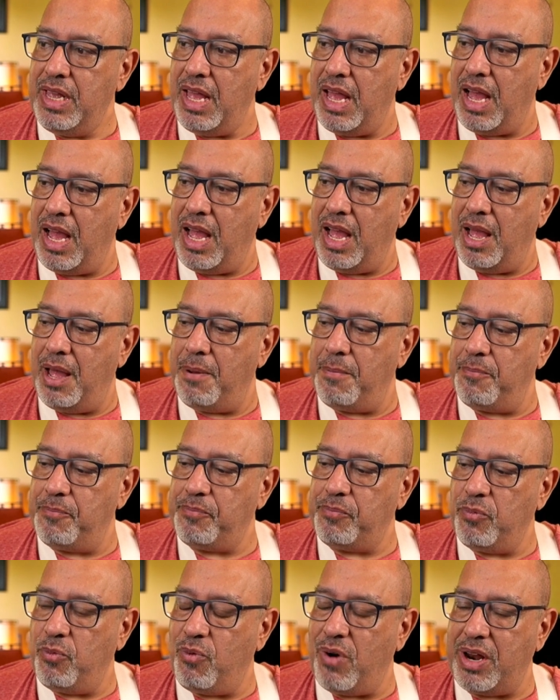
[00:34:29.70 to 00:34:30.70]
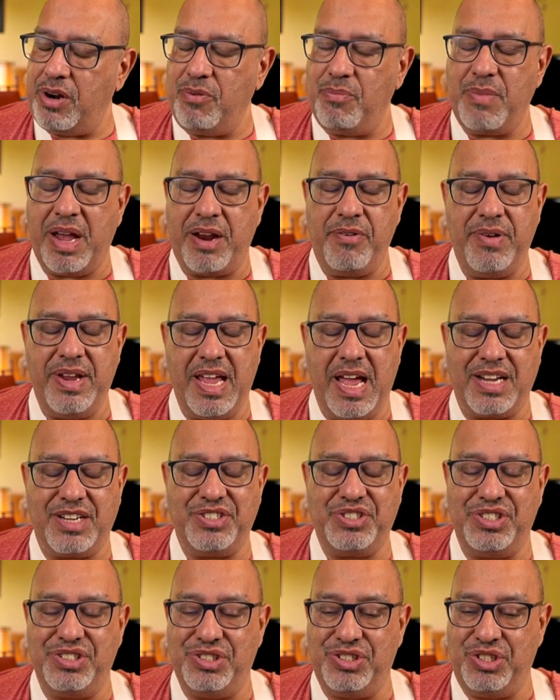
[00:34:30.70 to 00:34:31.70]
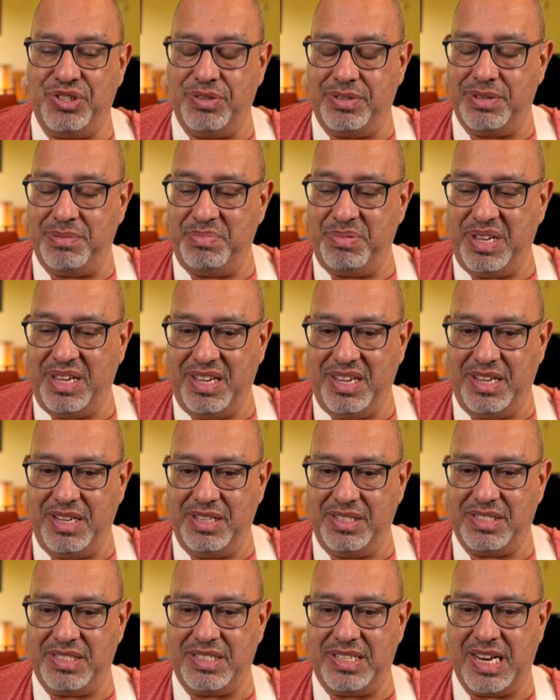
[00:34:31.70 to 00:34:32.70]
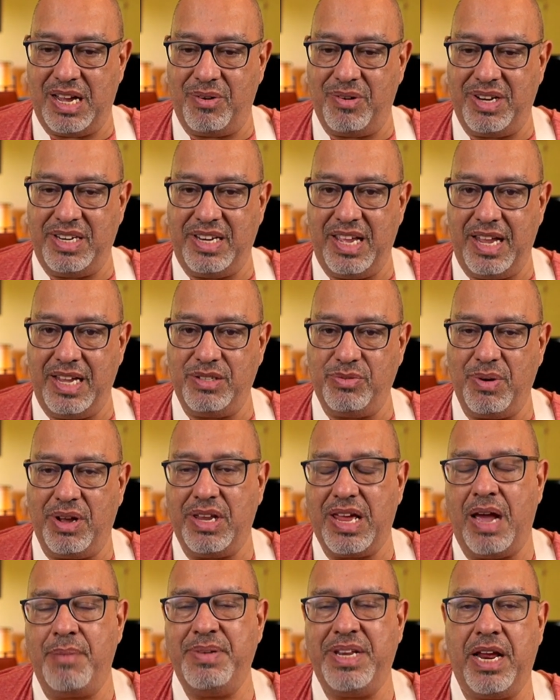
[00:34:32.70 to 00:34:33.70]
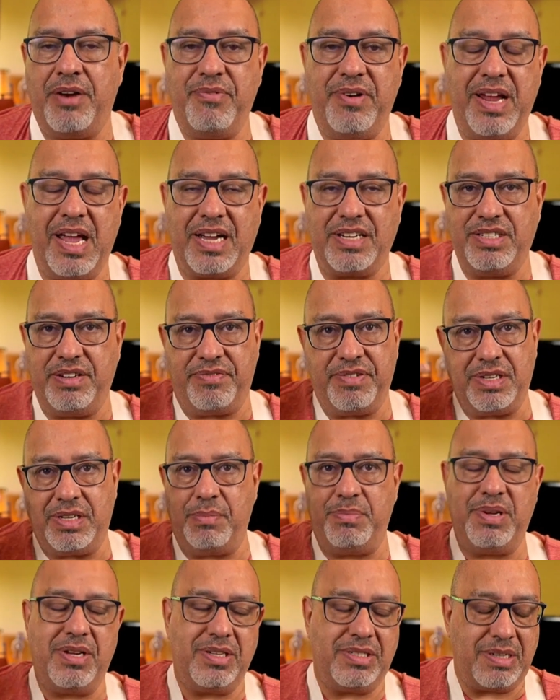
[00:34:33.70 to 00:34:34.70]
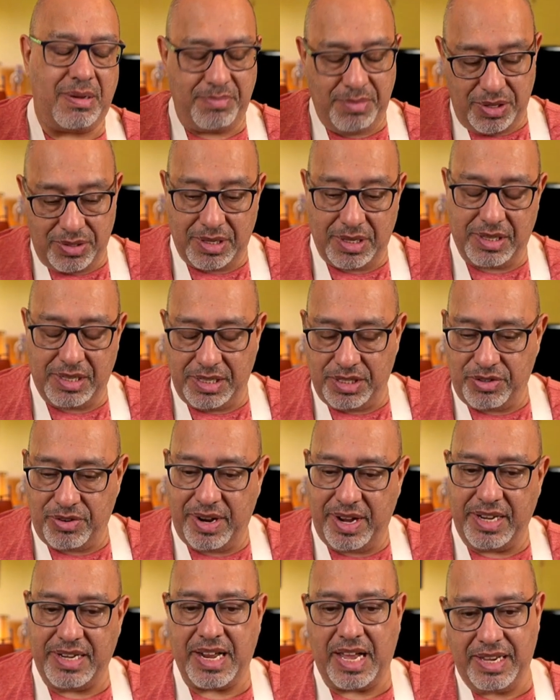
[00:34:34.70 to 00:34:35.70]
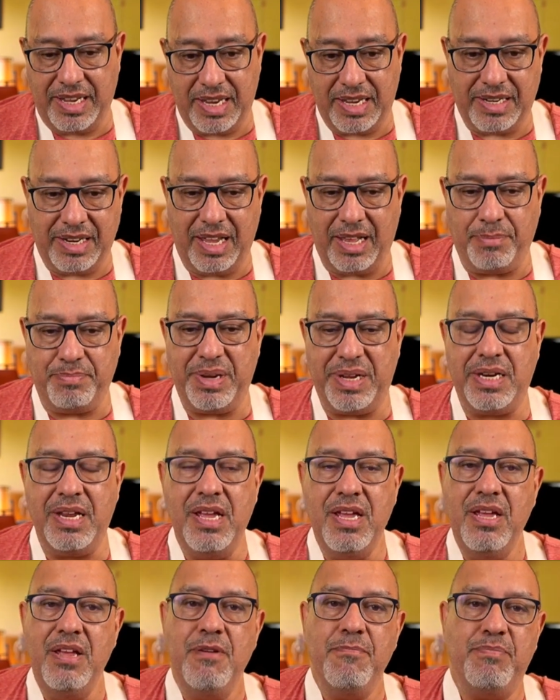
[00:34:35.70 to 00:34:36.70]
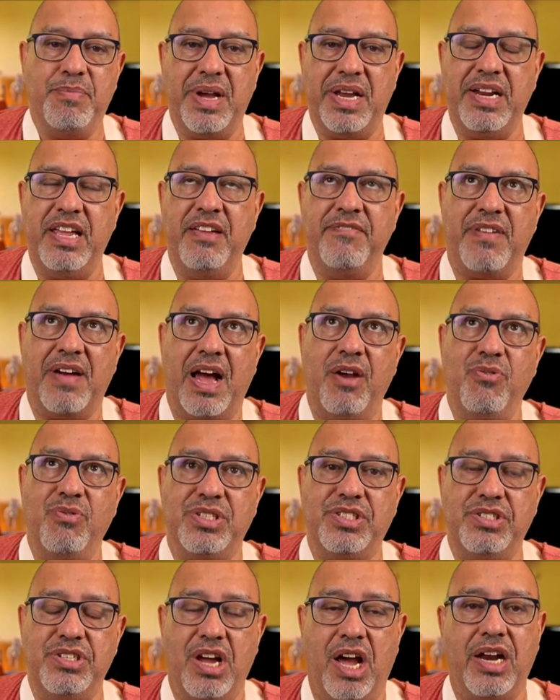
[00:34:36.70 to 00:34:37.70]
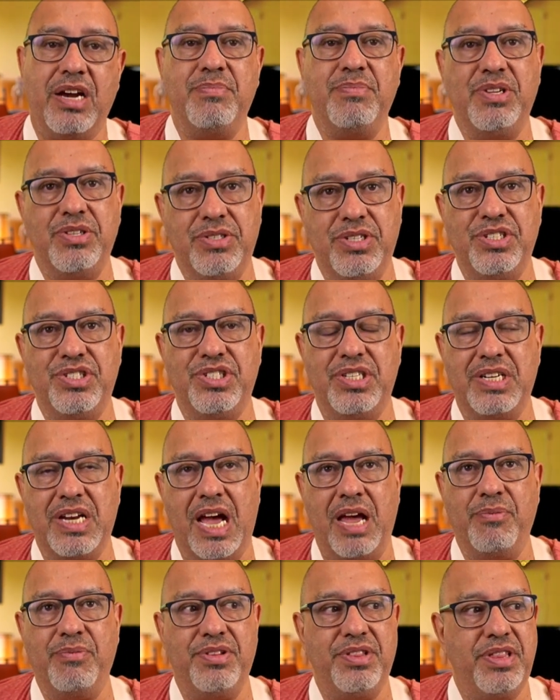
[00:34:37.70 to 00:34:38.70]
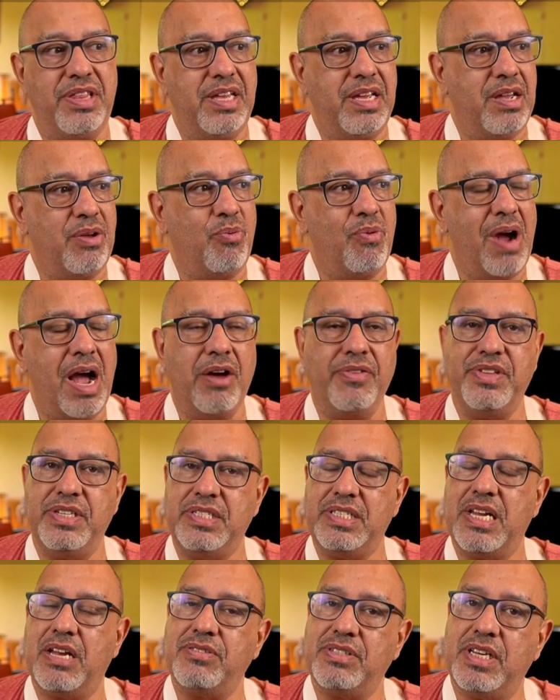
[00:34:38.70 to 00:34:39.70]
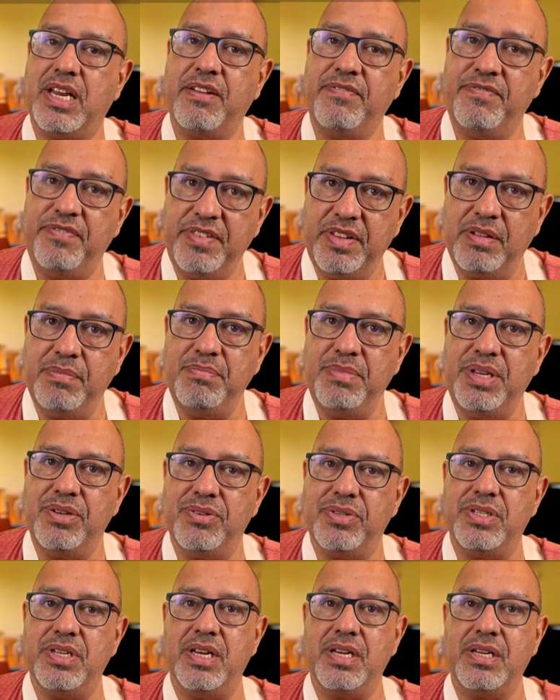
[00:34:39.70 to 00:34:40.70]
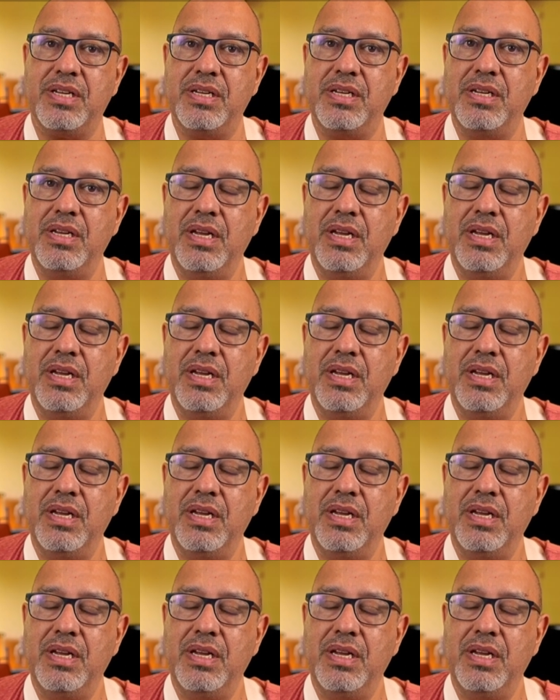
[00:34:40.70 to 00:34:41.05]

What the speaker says: one of my reactions to the piece nowadays, well, I mean, I react differently because I'm musically trained. I can't help it. But if I was not a musician, I would think, wow, this sounds like film music.